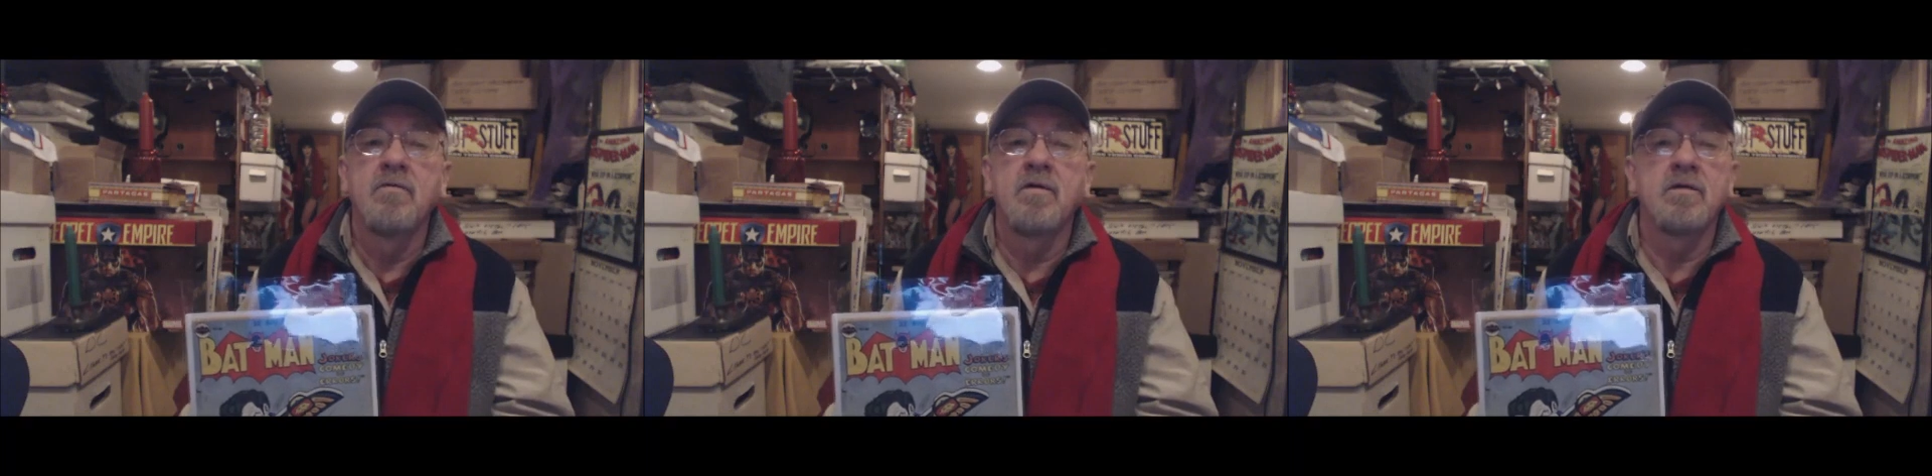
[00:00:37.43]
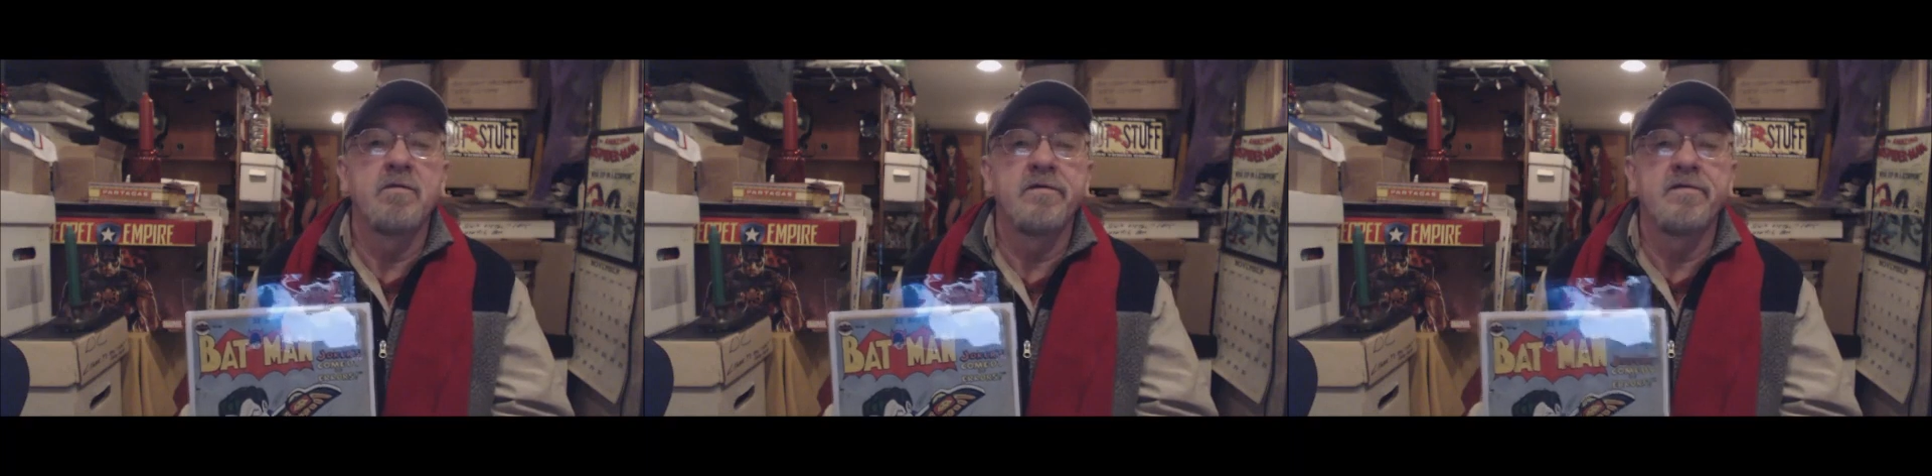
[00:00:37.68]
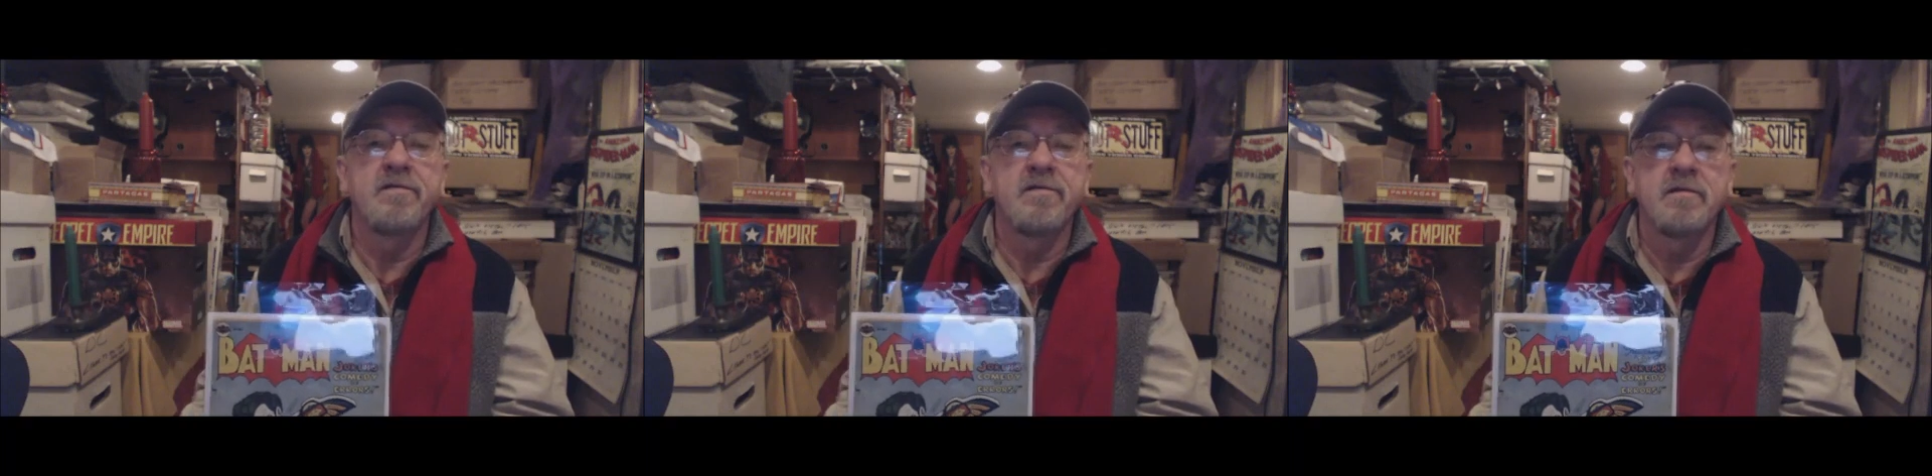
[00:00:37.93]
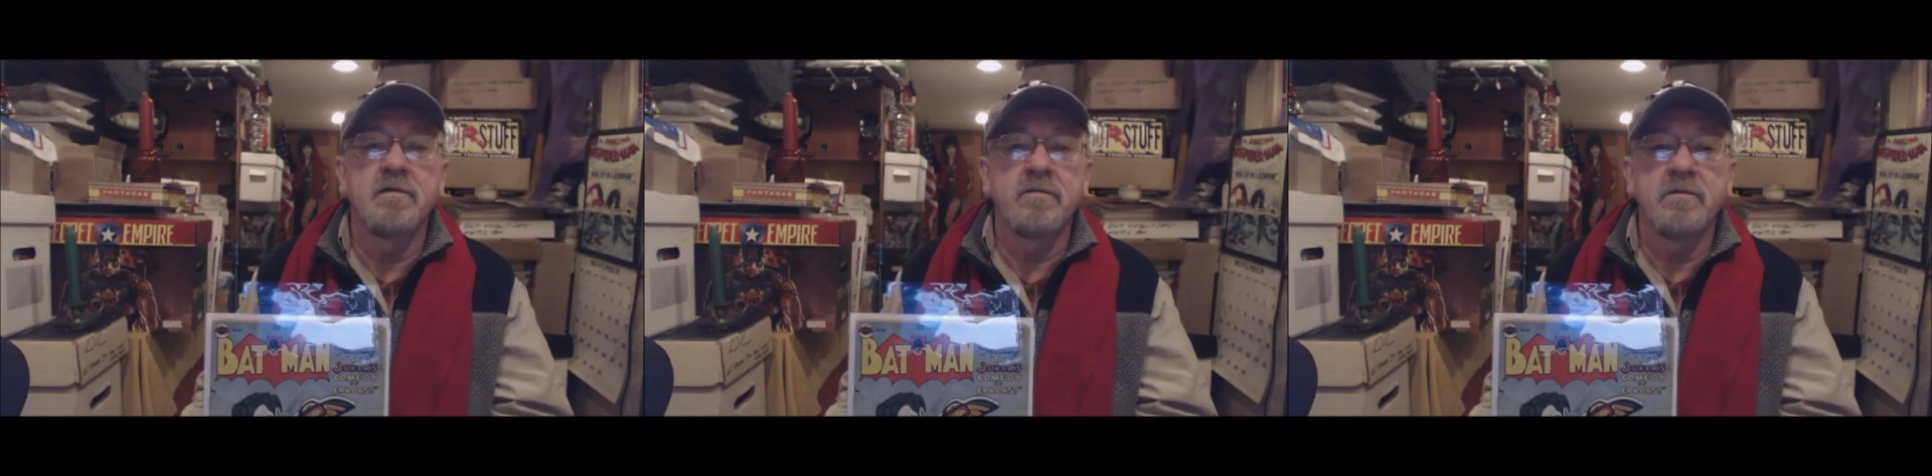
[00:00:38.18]
whether it's a
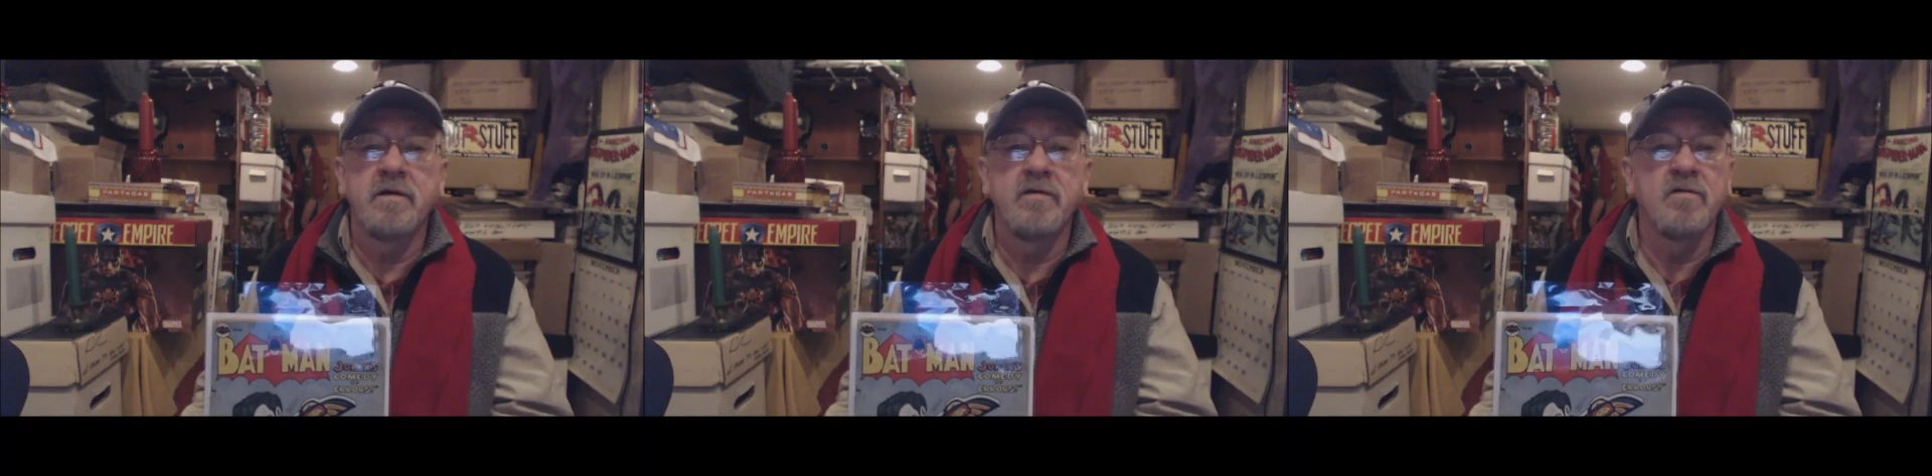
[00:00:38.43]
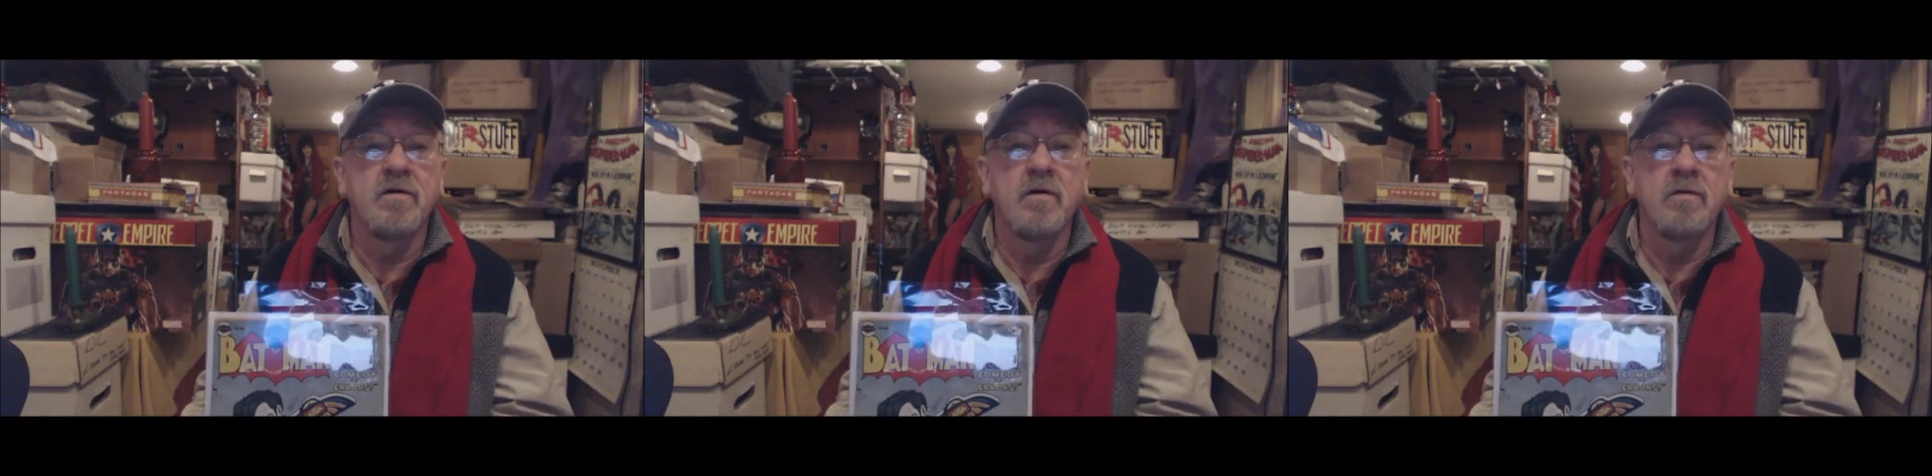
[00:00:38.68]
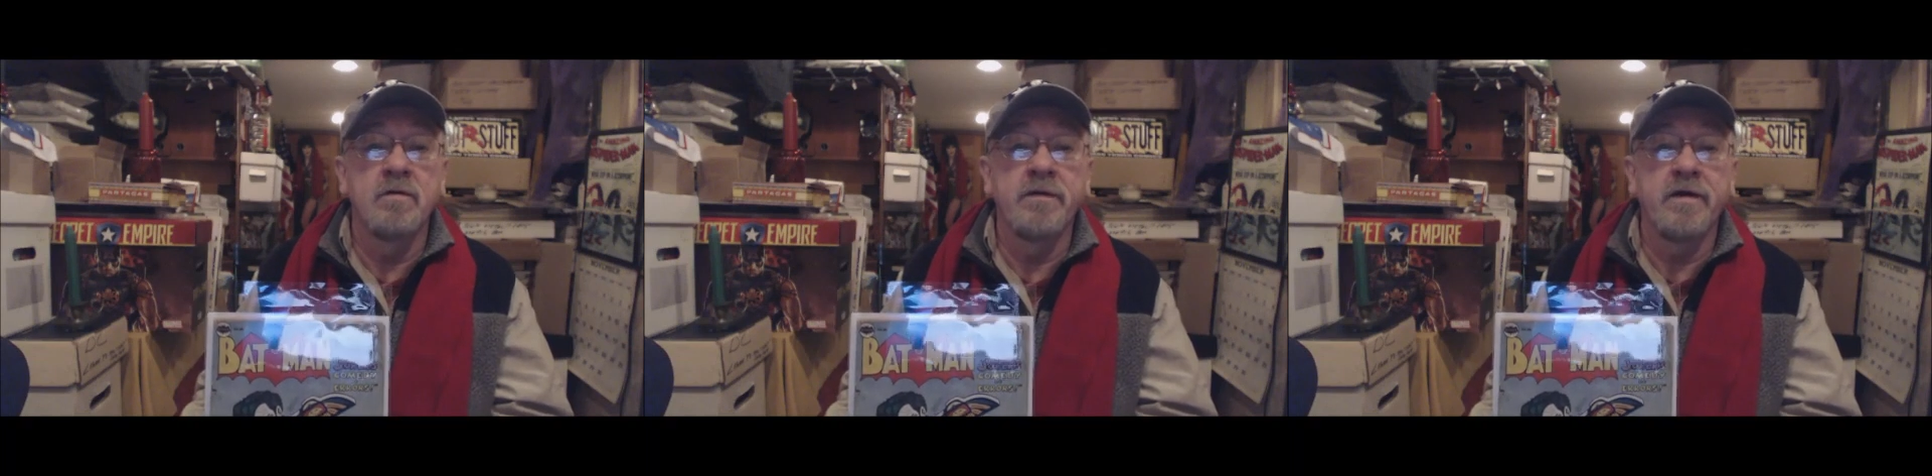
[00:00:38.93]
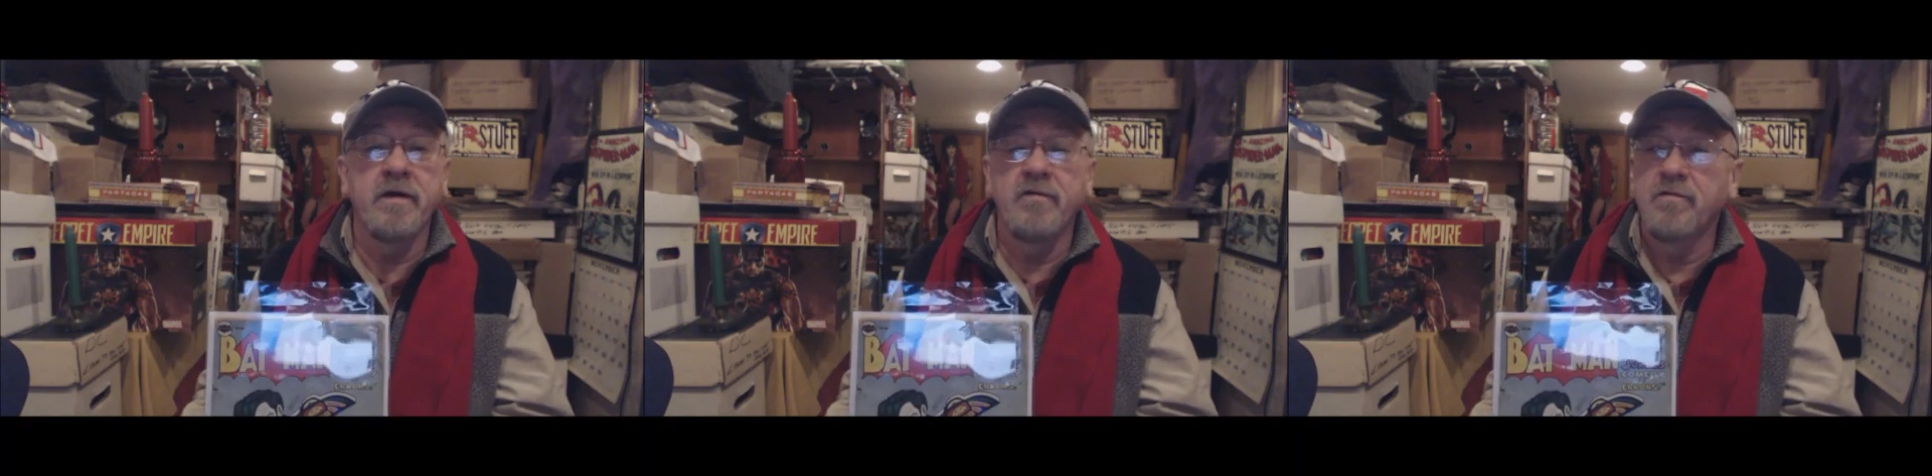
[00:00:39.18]
Silver Age, a Golden
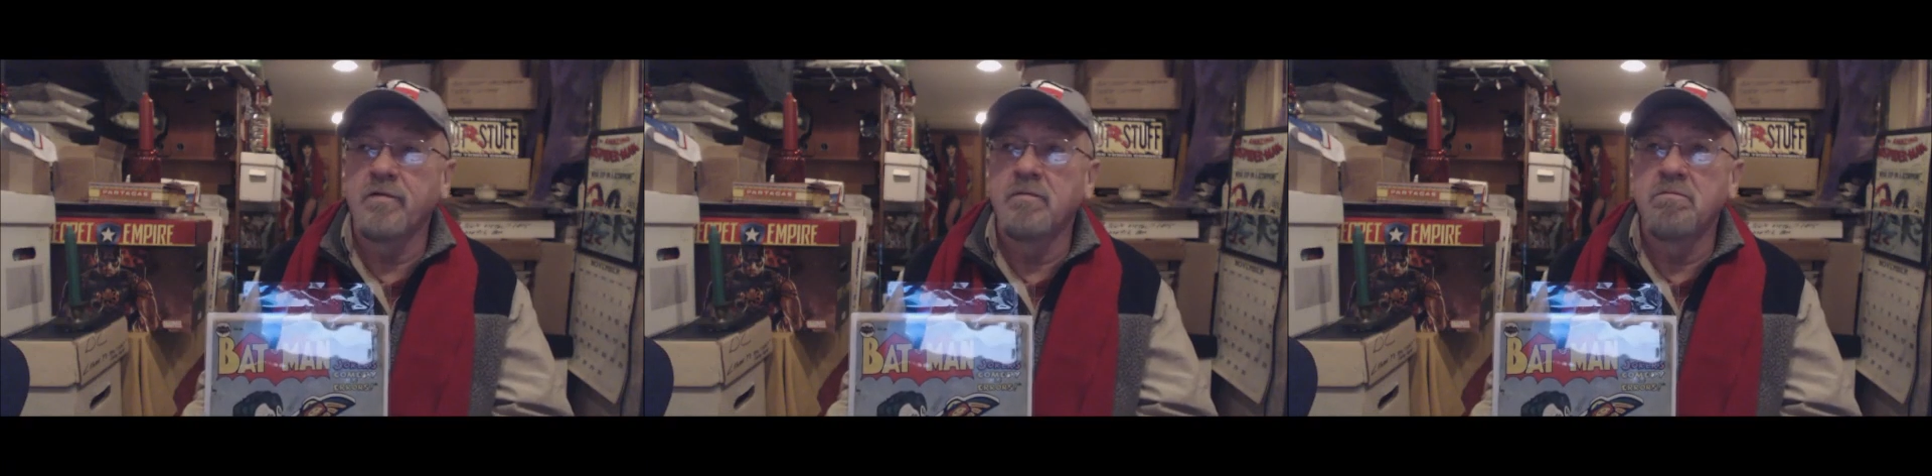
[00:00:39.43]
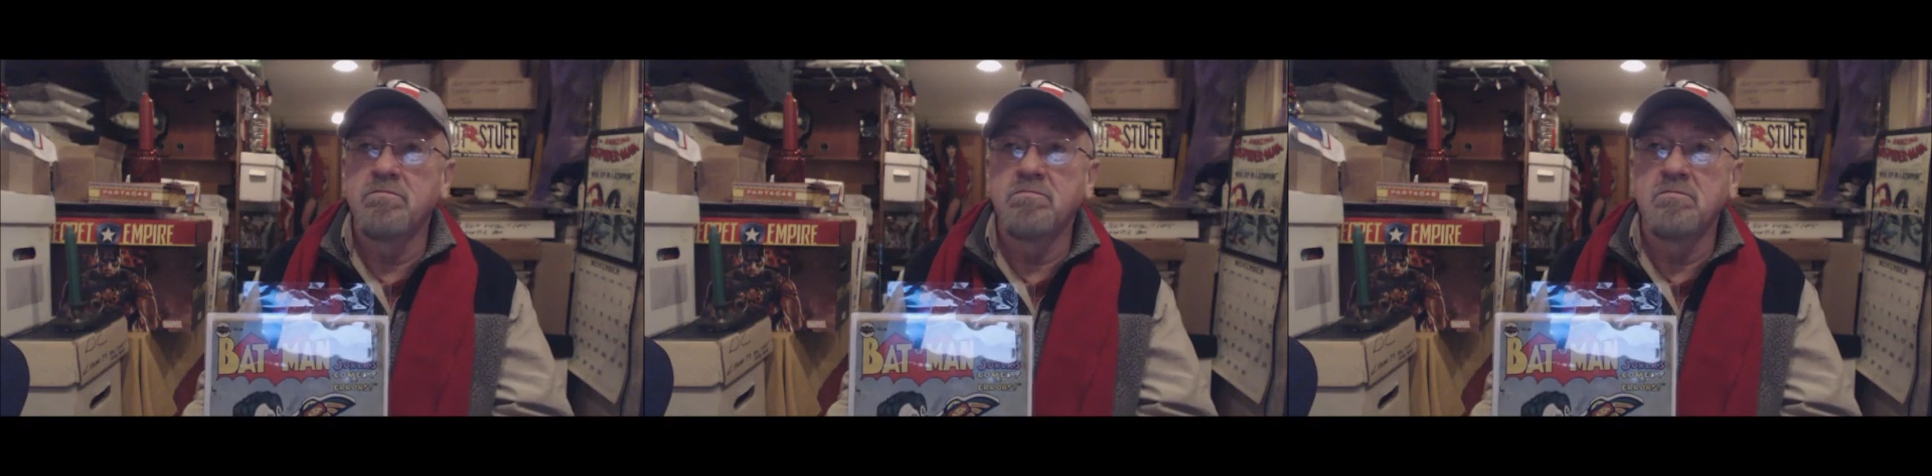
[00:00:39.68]
Age, or